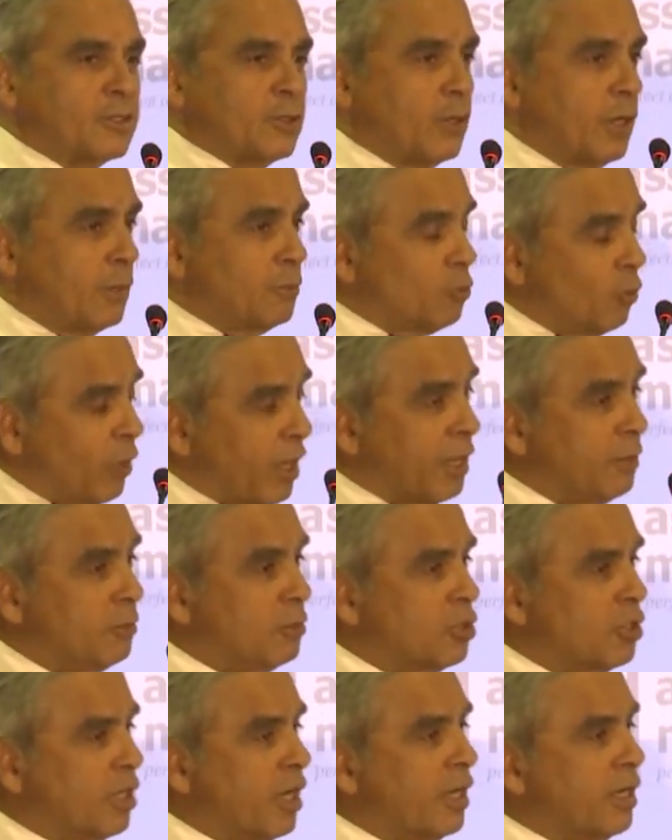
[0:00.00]
So what
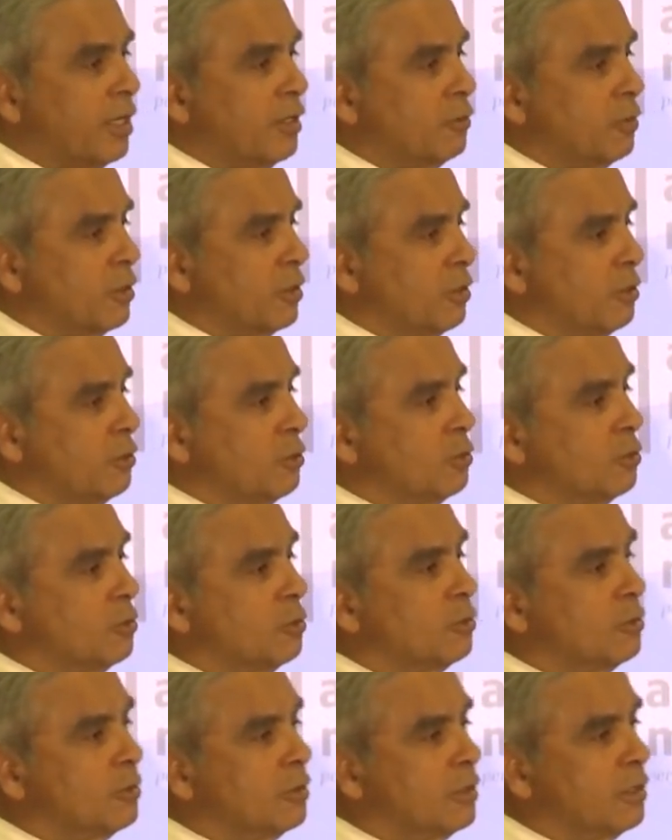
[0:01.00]
I'm sharing with
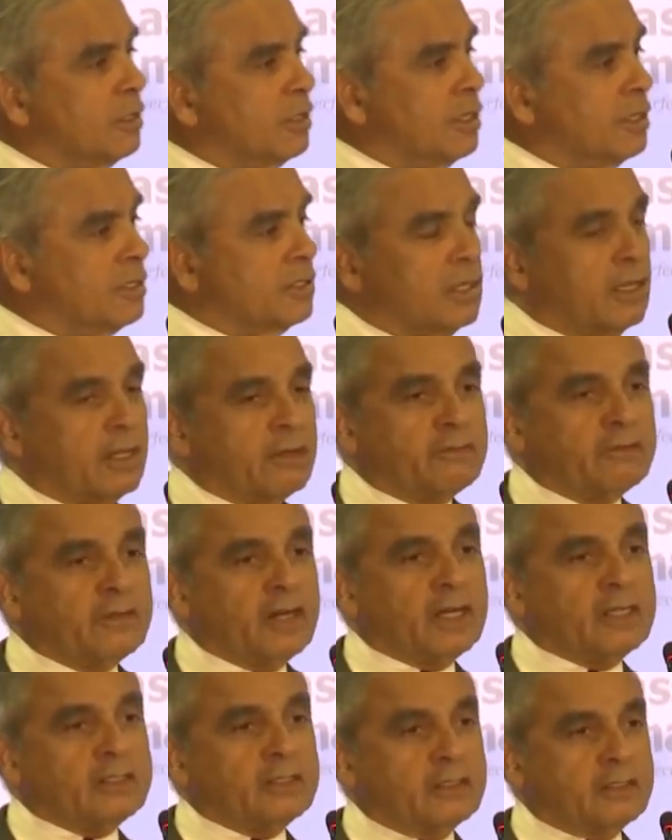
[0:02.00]
you is an
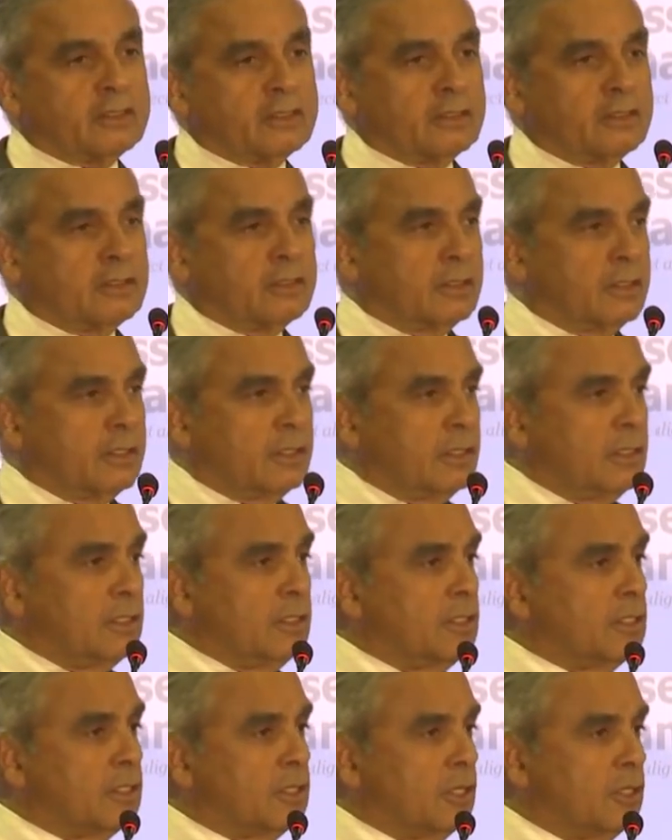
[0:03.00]
advance
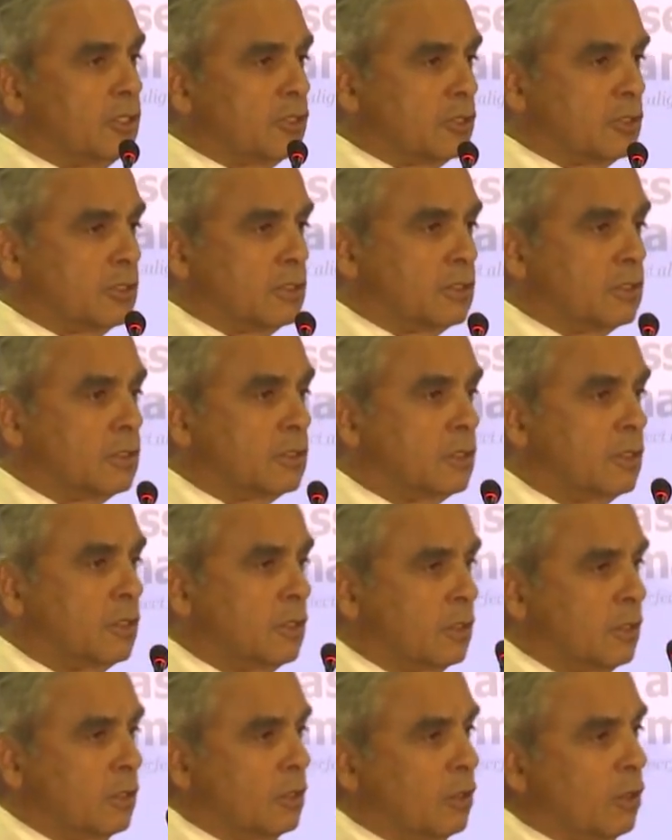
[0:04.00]
indication
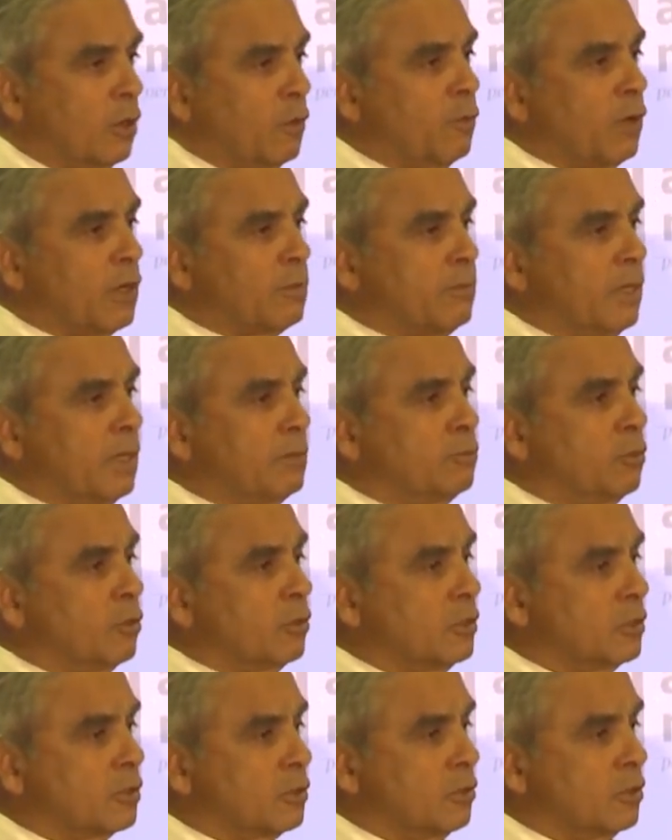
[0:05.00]
of what my
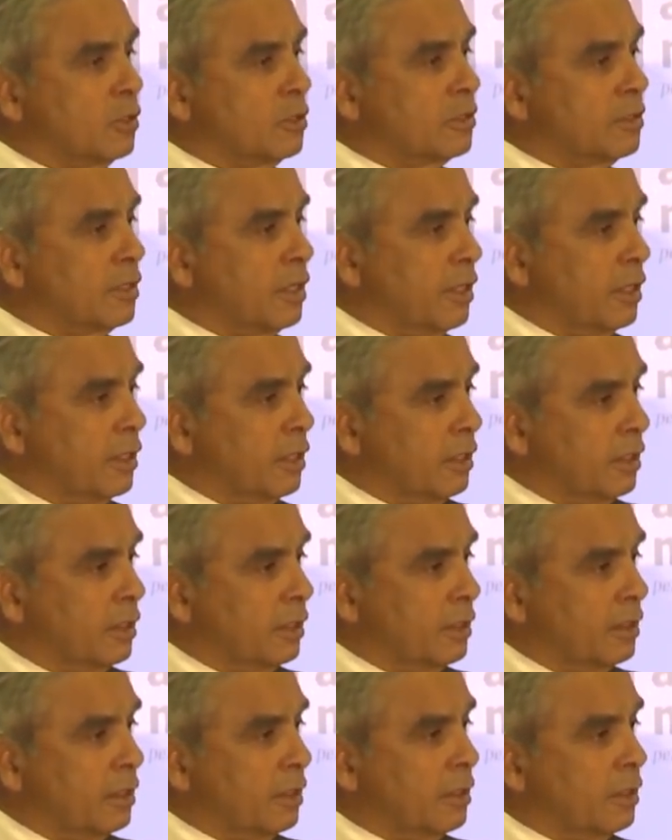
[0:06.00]
book is going to say
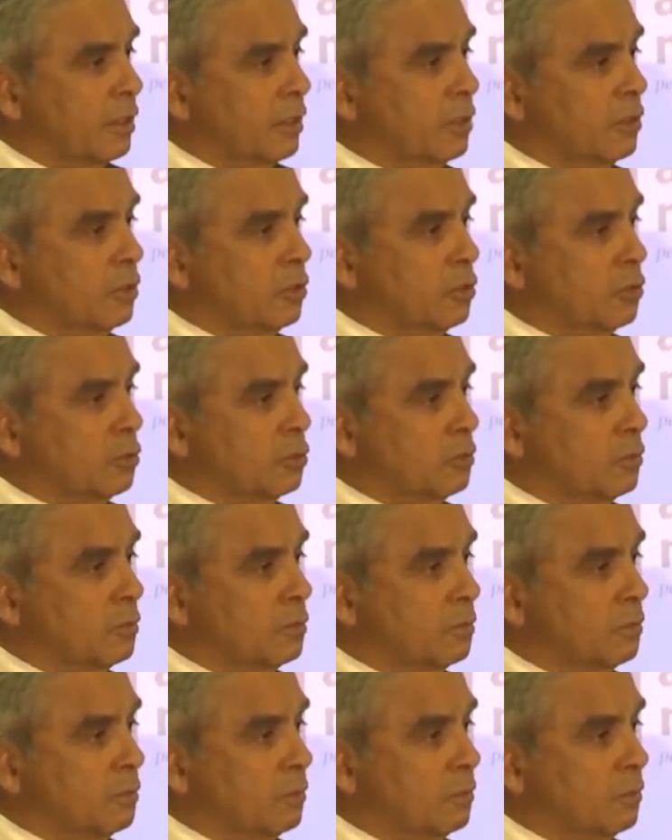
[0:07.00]
in June.